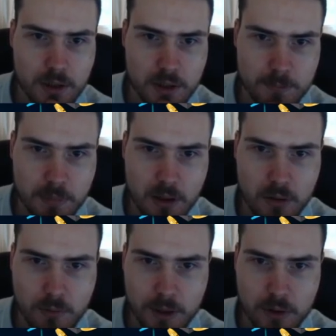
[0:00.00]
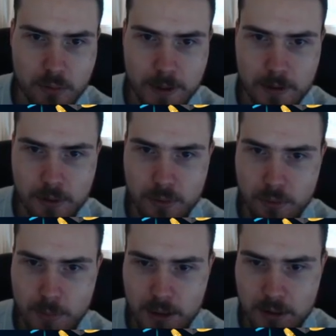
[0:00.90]
It's powered by
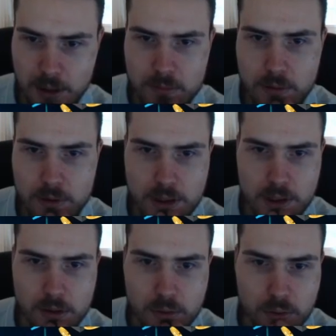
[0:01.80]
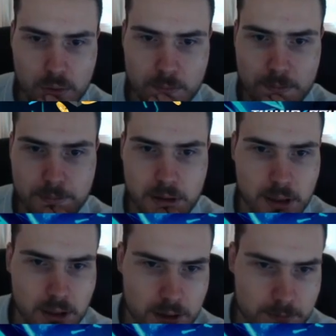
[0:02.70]
22bet. I suppose it's a new
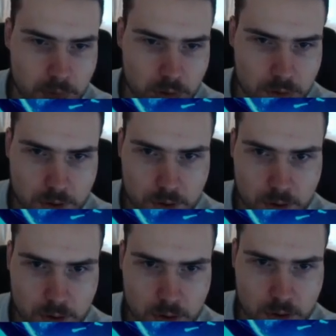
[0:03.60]
betting sponsor.